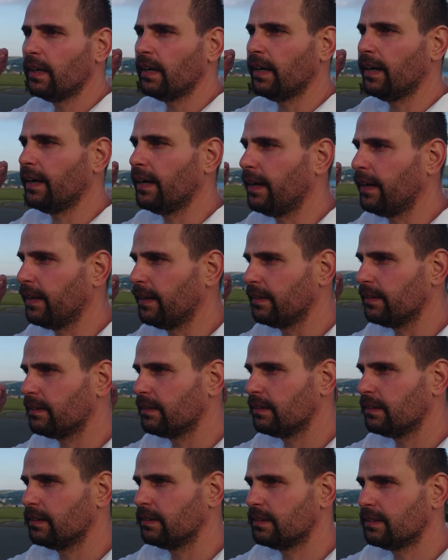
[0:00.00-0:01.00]
and
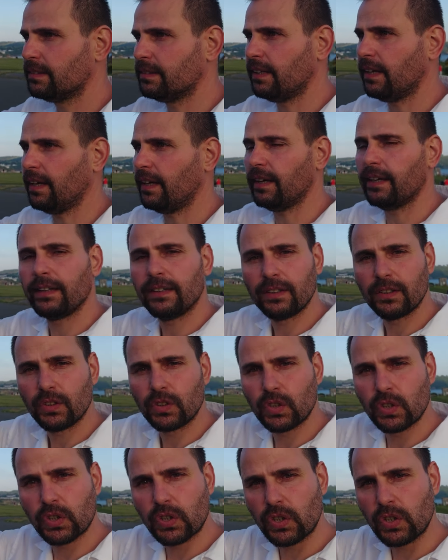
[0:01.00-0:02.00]
say,
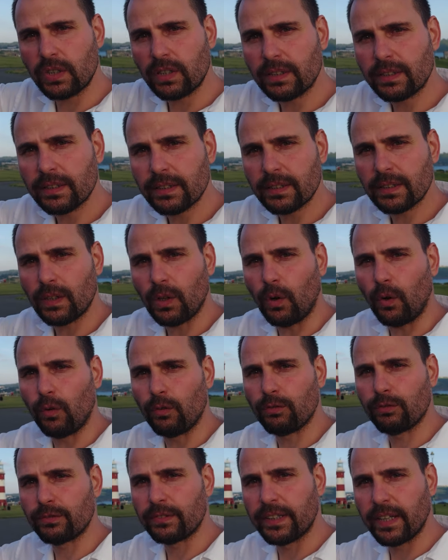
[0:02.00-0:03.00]
children
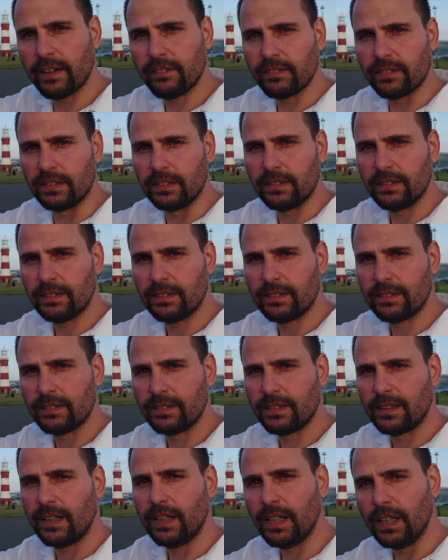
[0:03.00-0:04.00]
of Devon
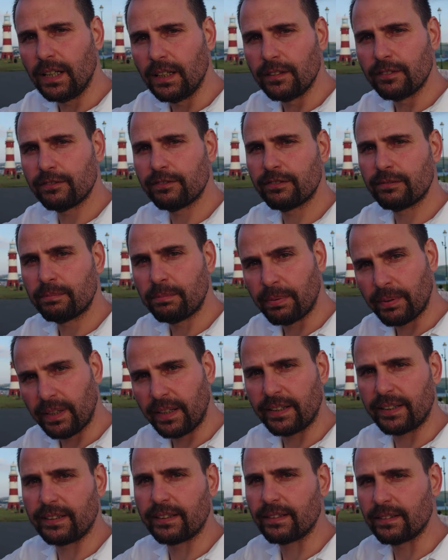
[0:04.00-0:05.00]
love
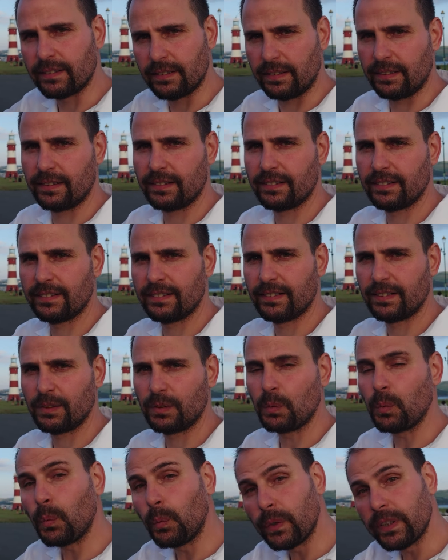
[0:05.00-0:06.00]
planet Earth
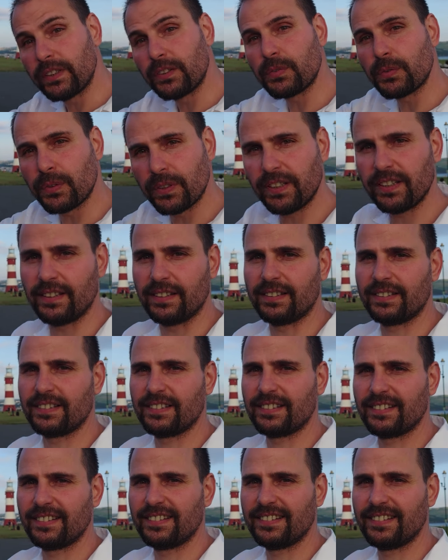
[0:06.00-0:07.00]
with trees,
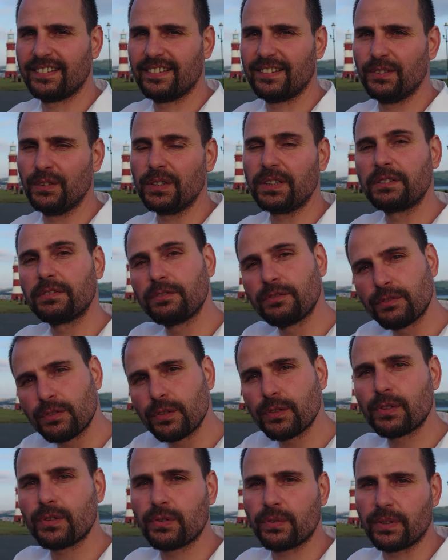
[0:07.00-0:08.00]
with
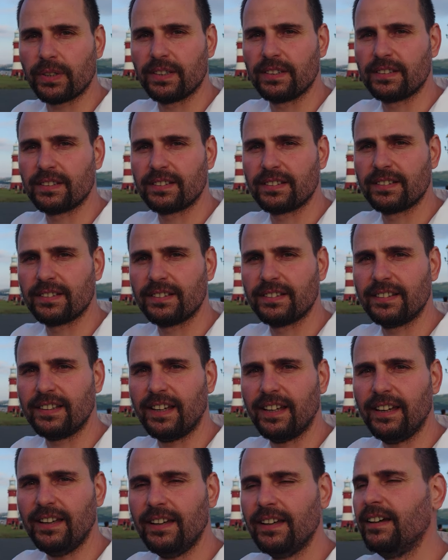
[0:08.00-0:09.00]
fruit trees,
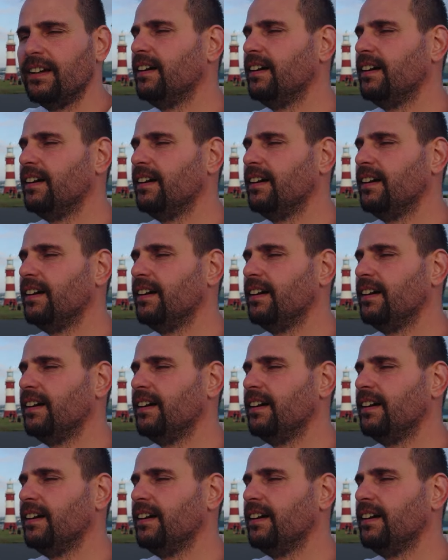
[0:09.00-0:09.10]
yeah?